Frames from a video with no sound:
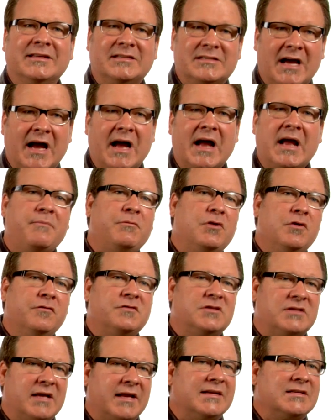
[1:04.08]
the time you've
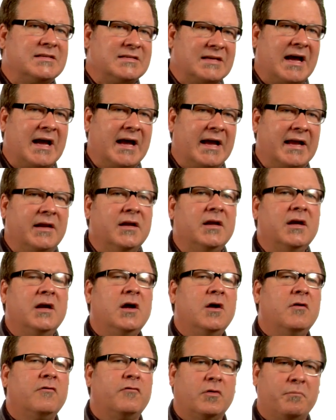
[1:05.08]
set aside
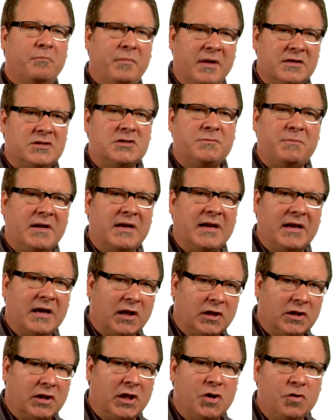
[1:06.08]
for spending
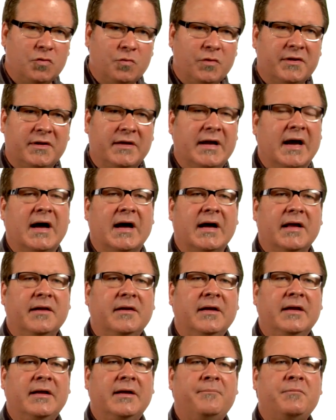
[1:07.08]
alone with God,
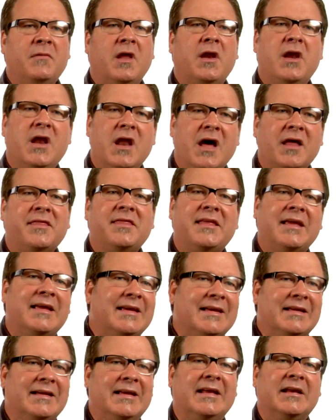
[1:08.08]
nothing
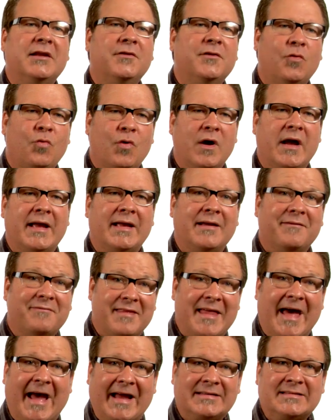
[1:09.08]
can get in the way
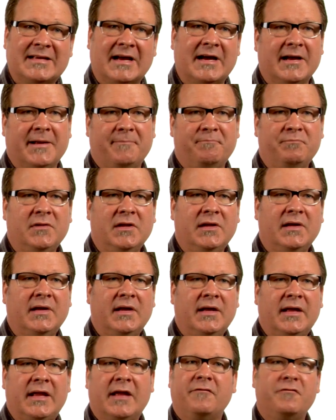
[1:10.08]
of that time.
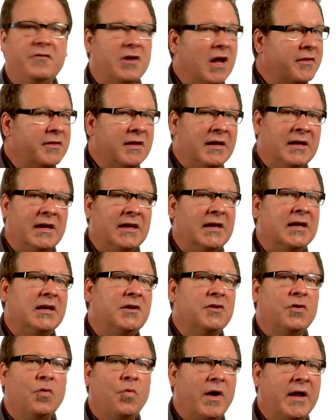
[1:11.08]
If nothing can get
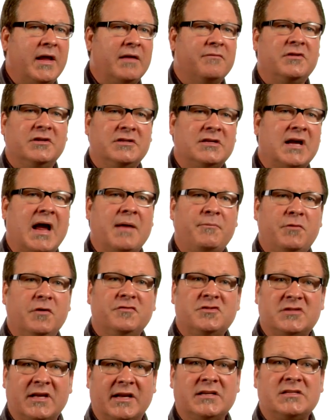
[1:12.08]
in the way of the time
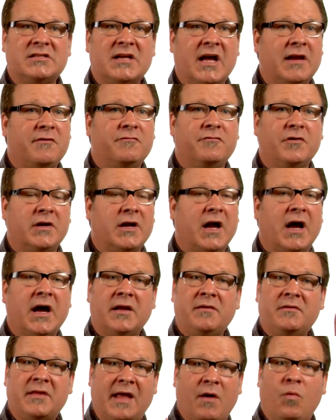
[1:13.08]
you've set aside for
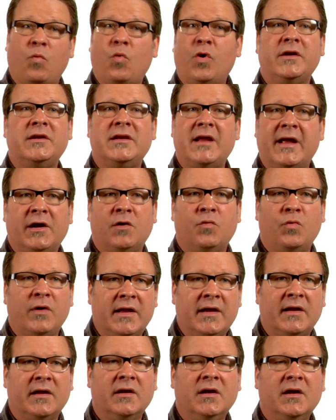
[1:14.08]
God, that one day a
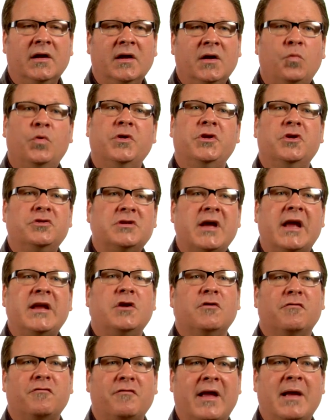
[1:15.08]
week, when you
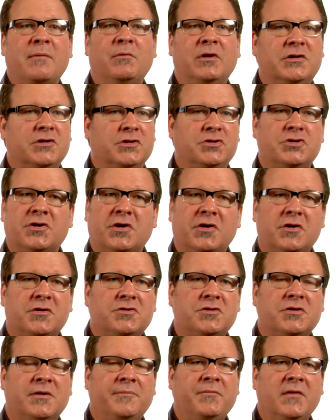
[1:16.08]
take your family to
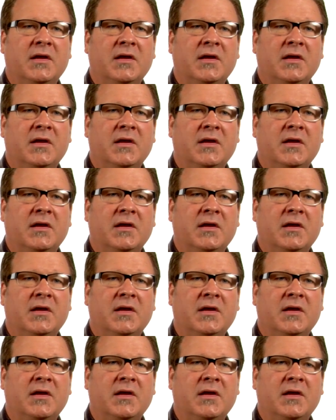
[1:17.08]
church,